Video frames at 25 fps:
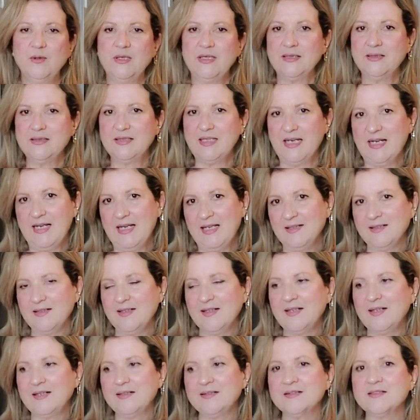with
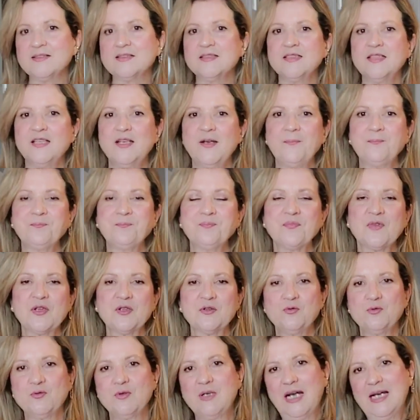elegant,
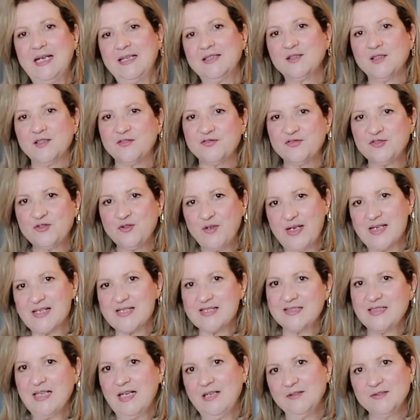to kind of
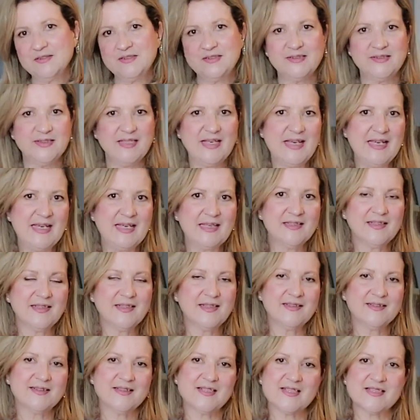dress down the
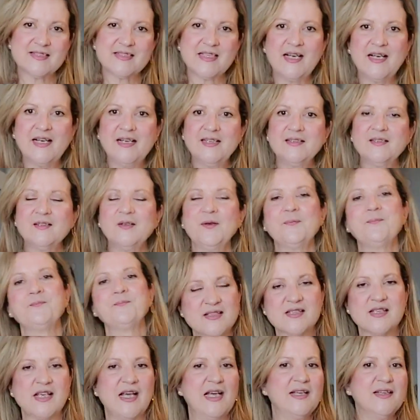elegant style.
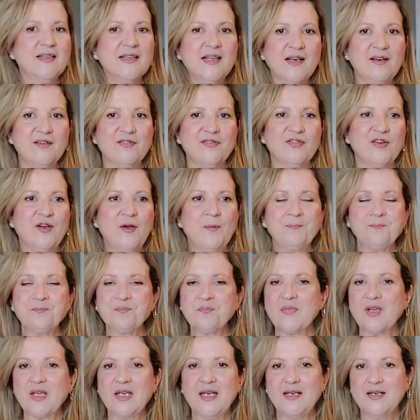I love
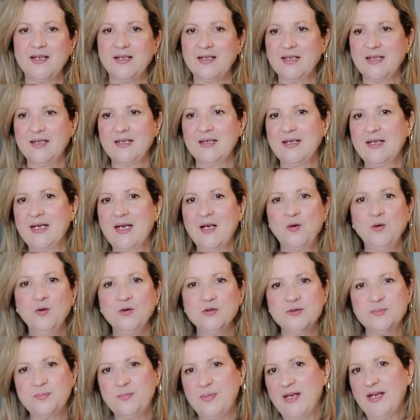a
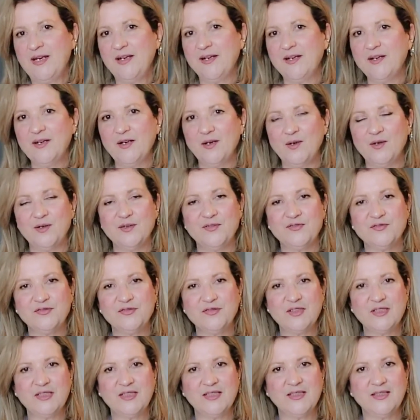good pair of
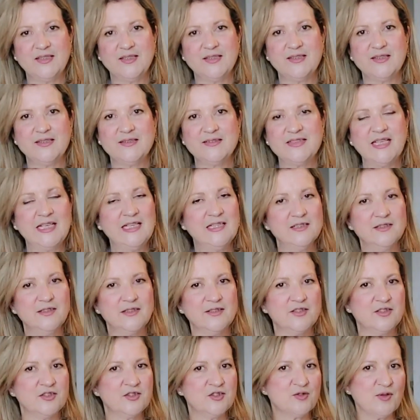
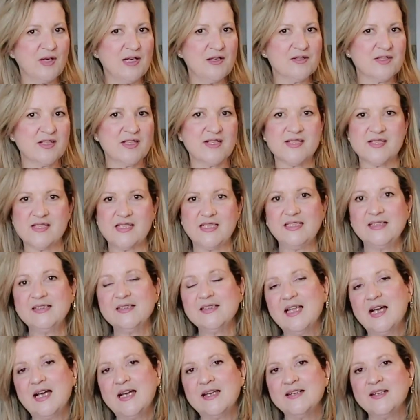tailored trousers
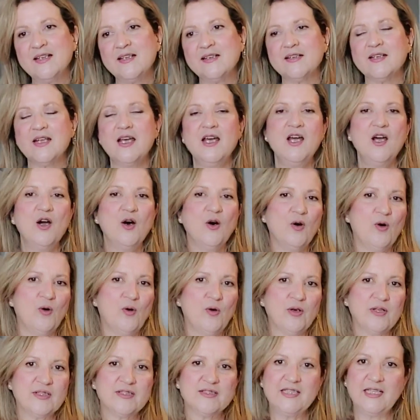in linen,
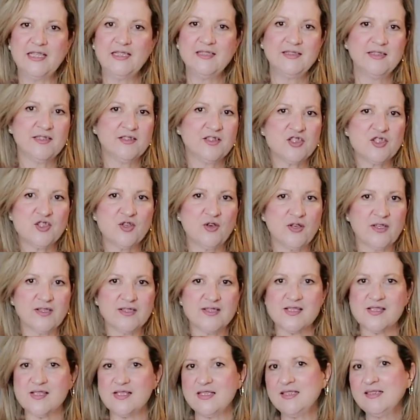or tailored
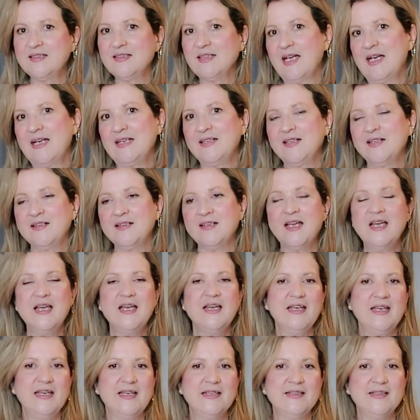shorts in linen,
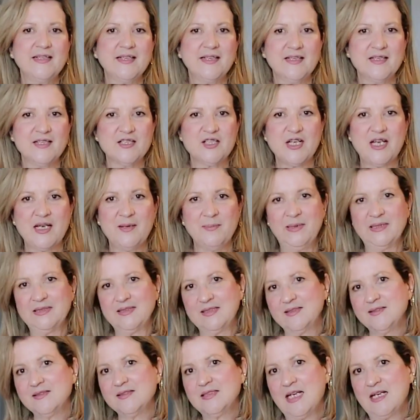and a
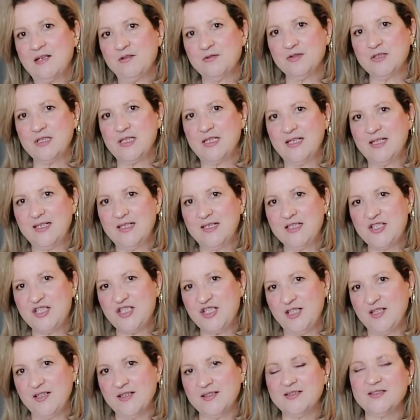button-down
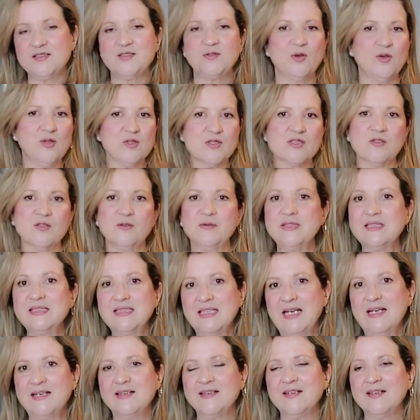shirt also in
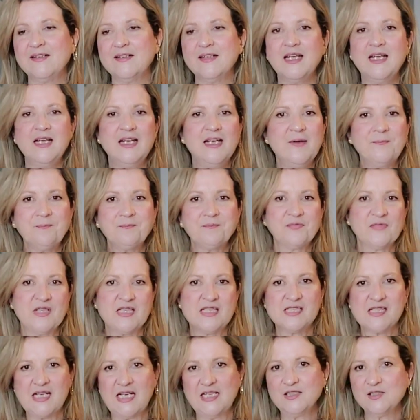linen.
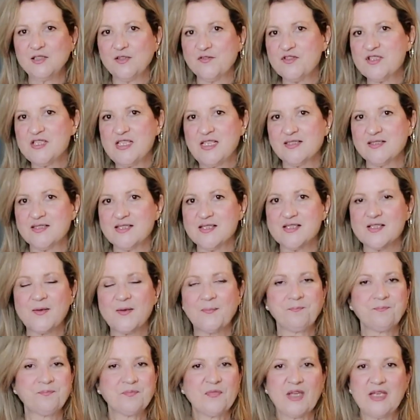This kind of sets,
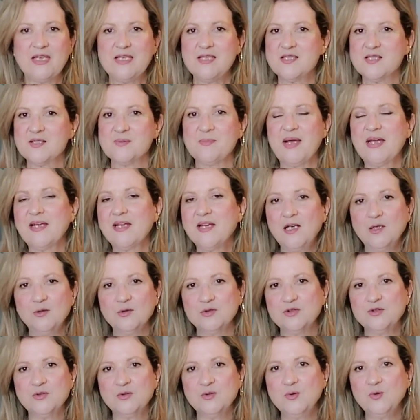it's my
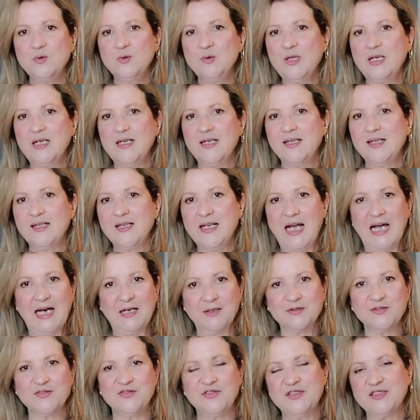go-to
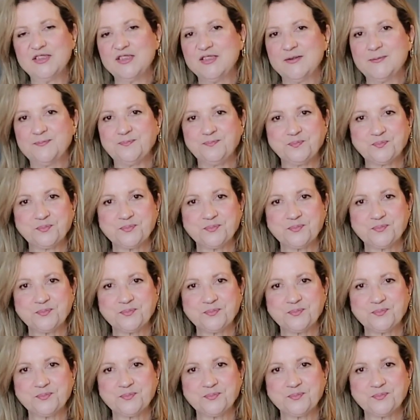outfit